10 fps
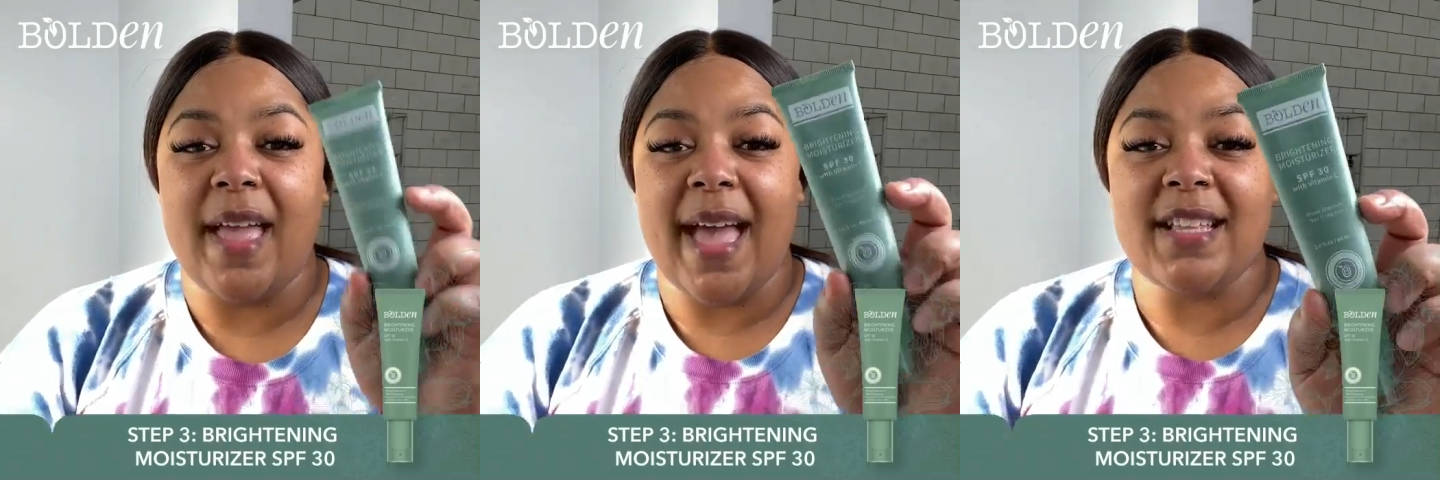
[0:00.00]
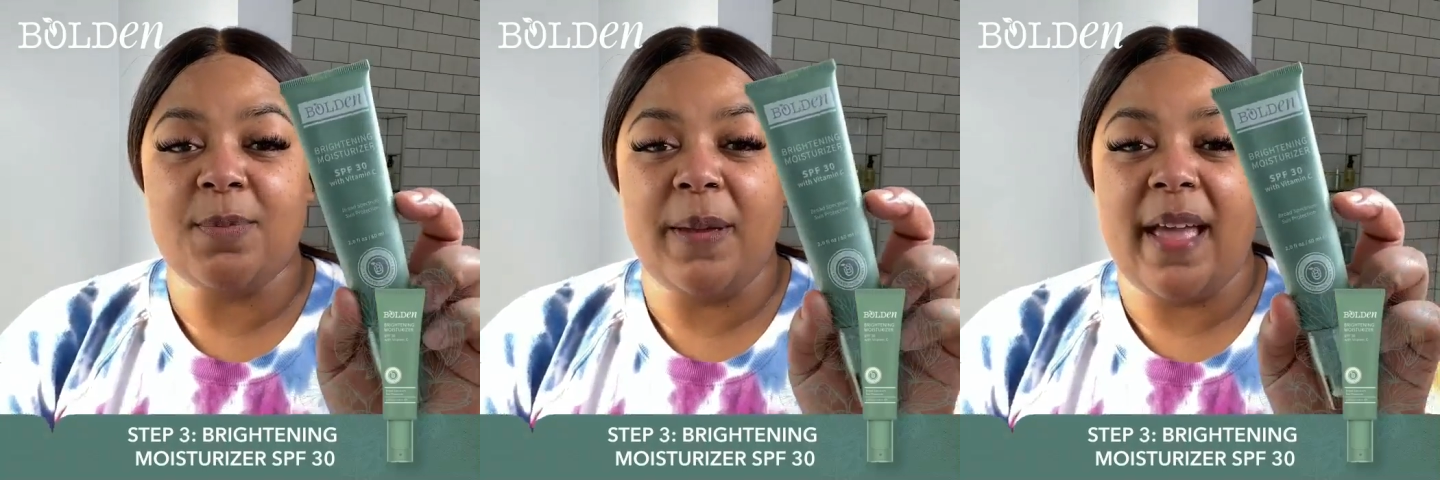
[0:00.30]
the
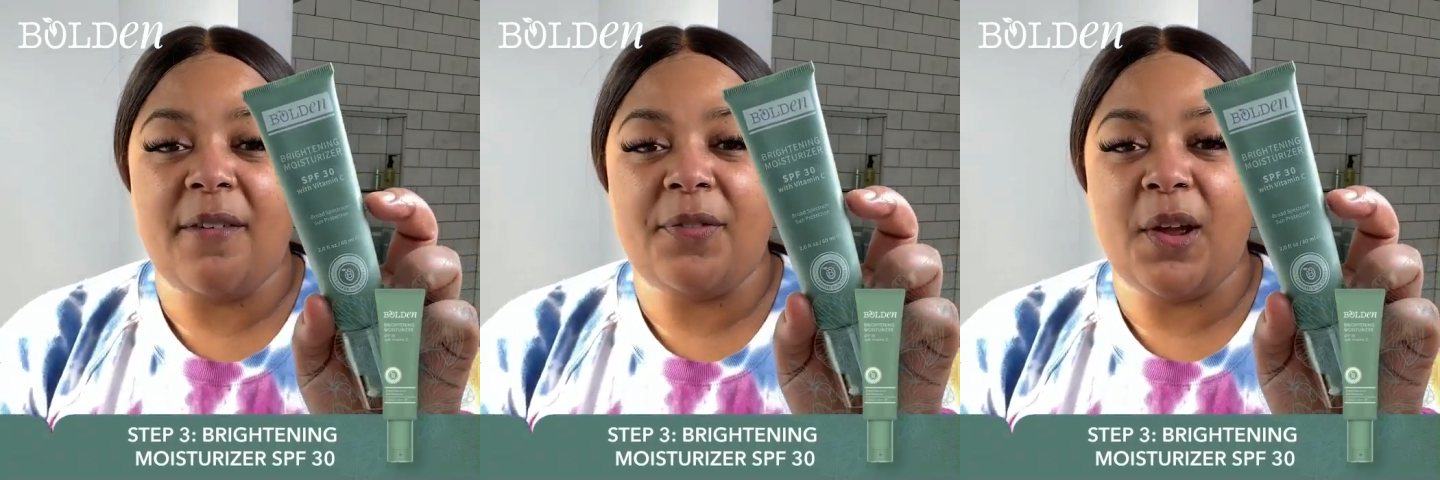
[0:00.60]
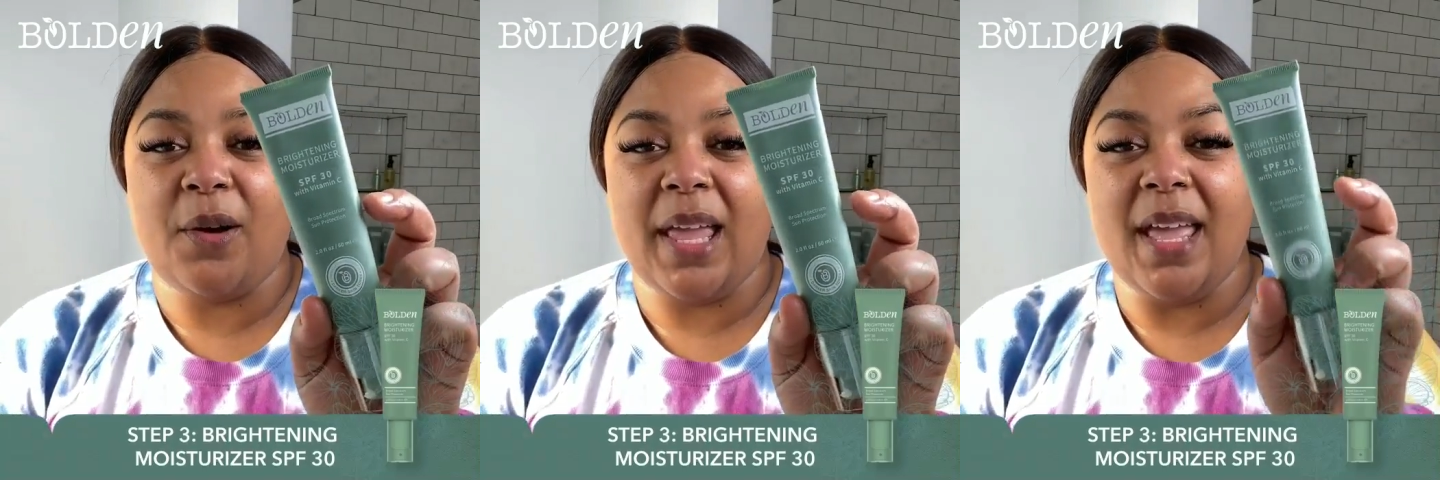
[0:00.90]
SPF
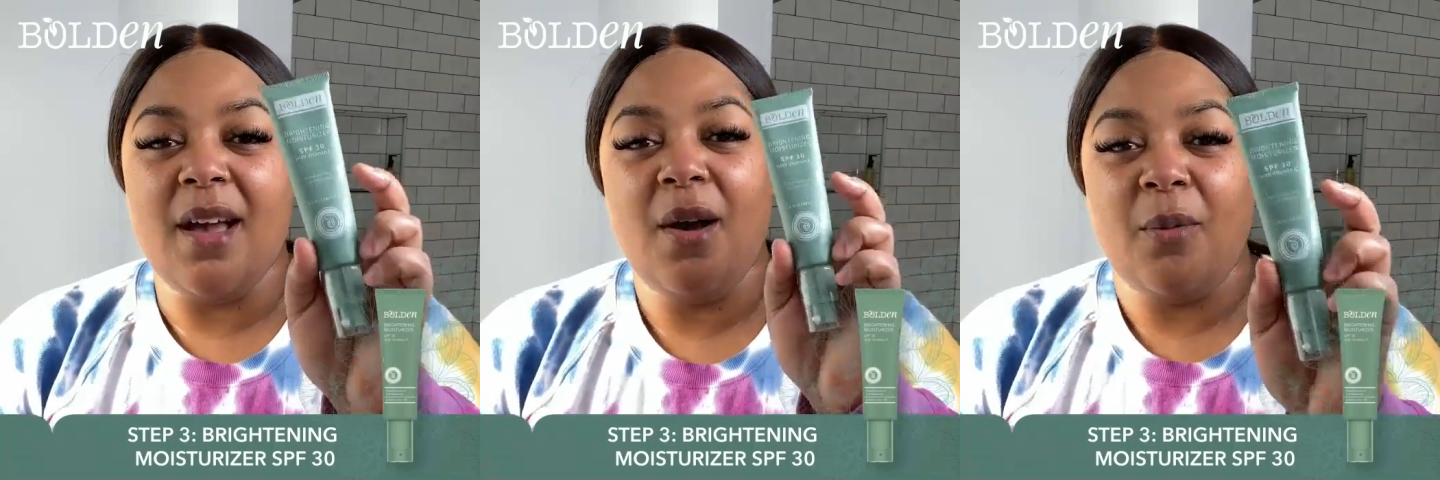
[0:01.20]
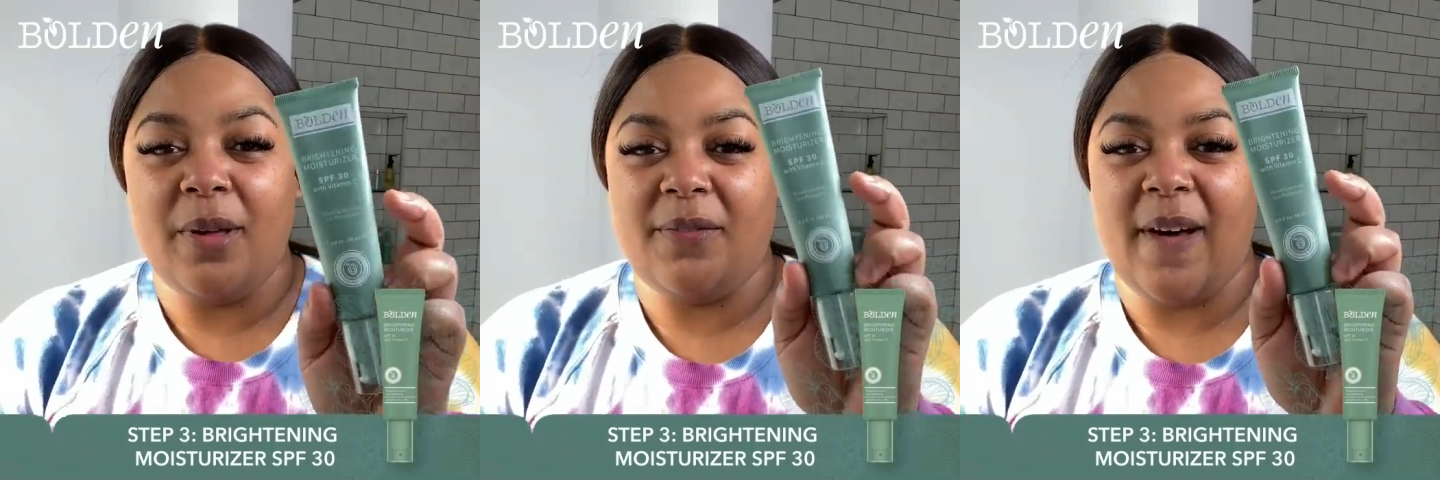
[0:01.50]
30
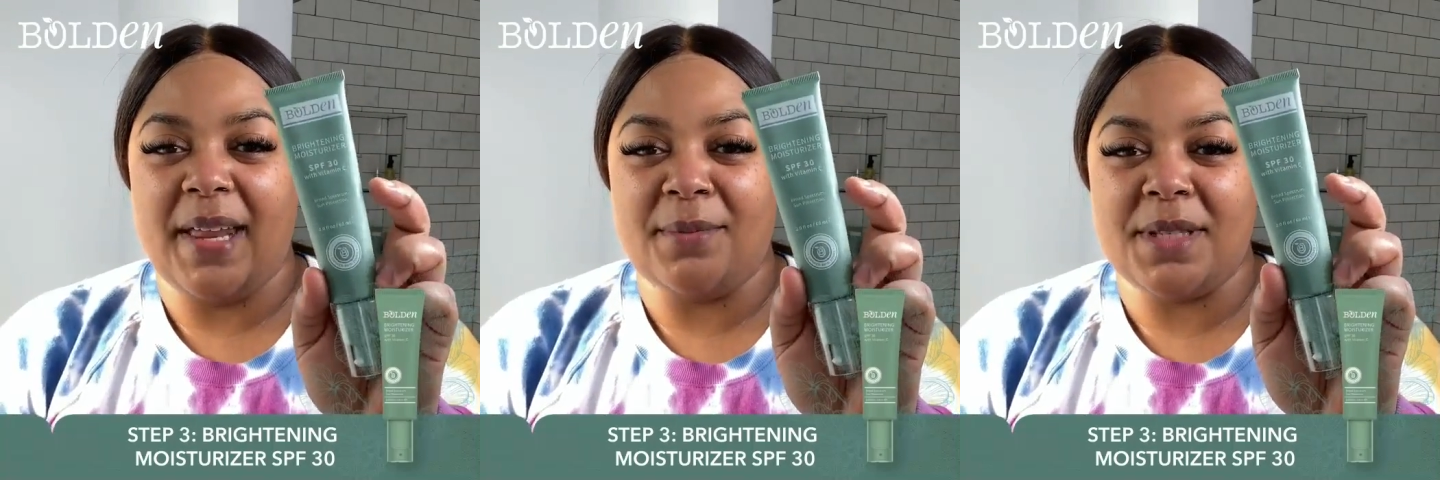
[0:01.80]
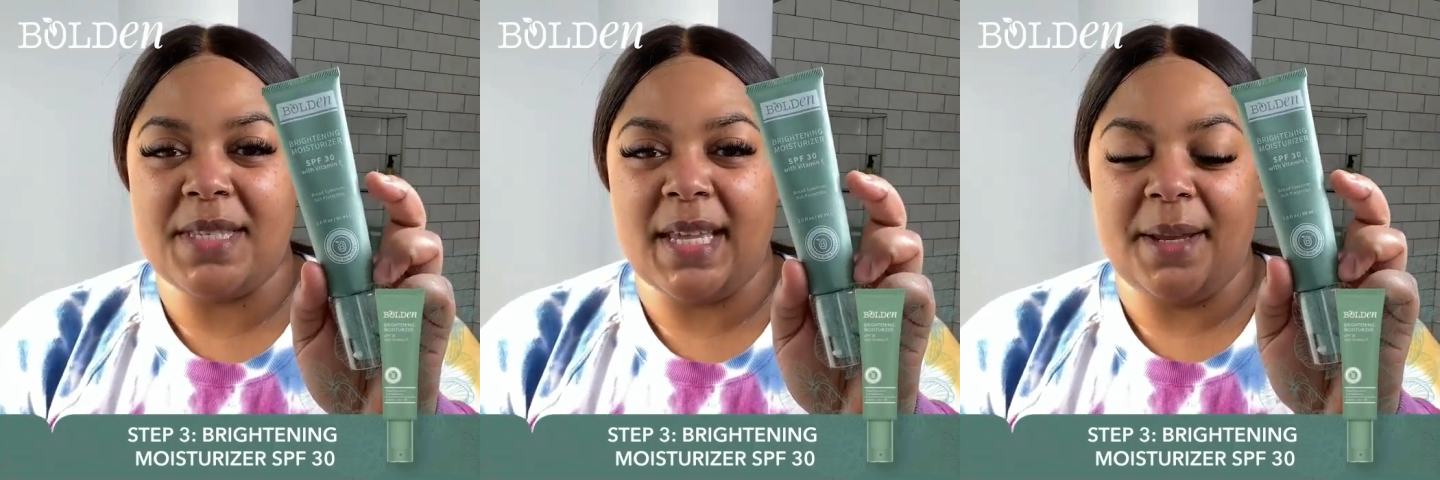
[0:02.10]
with
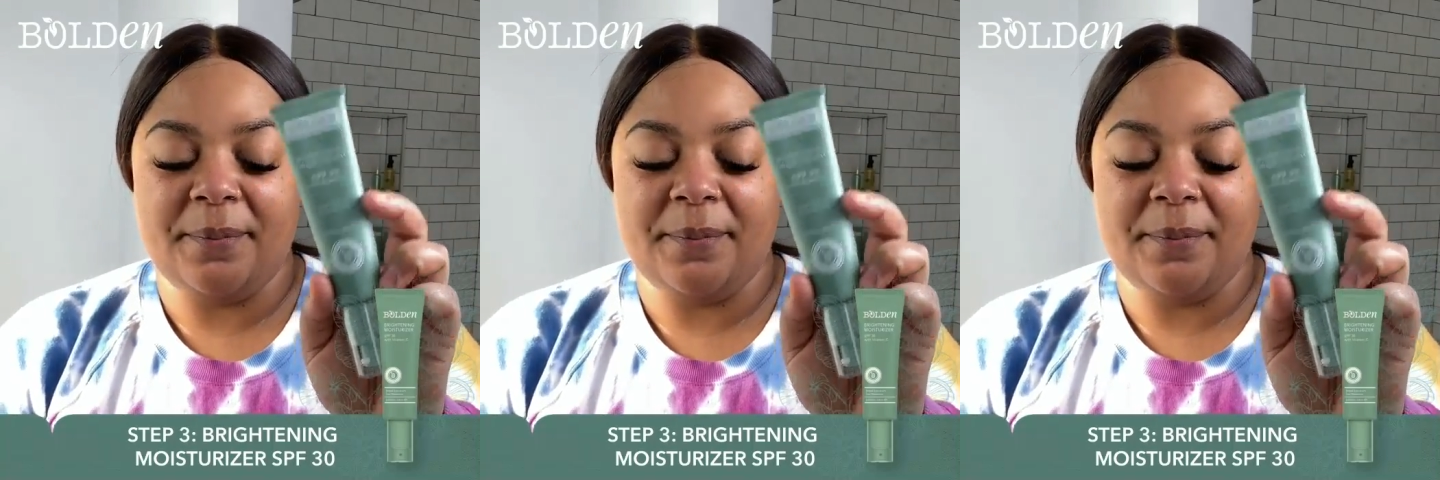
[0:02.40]
vitamin C.